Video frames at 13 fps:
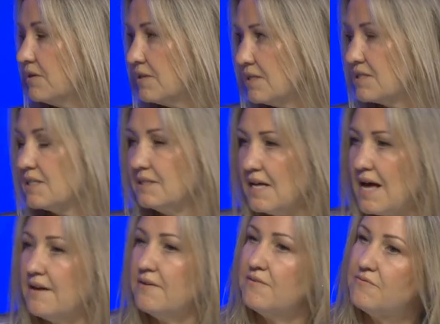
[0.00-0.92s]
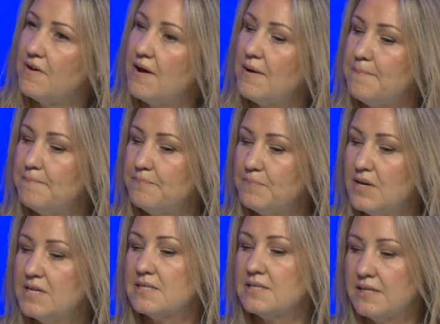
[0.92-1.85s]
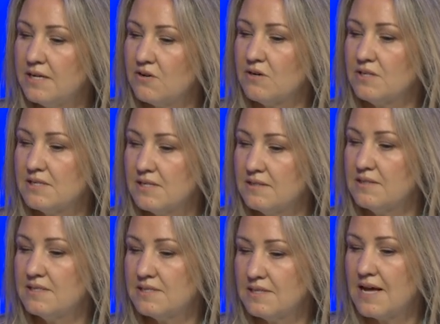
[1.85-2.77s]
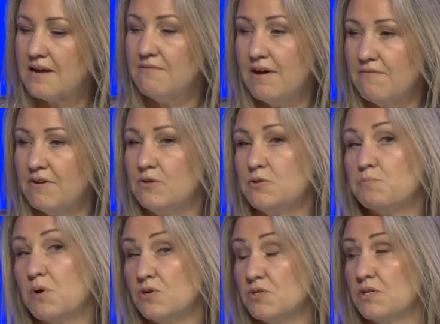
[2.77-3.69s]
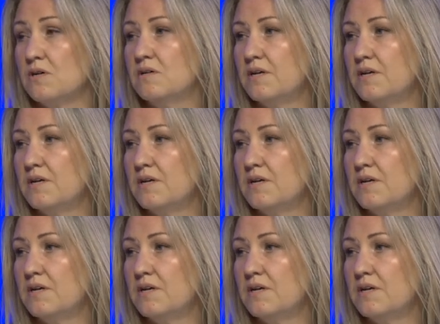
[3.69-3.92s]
It's a lot of, as a leader, it's a lot of having those personal,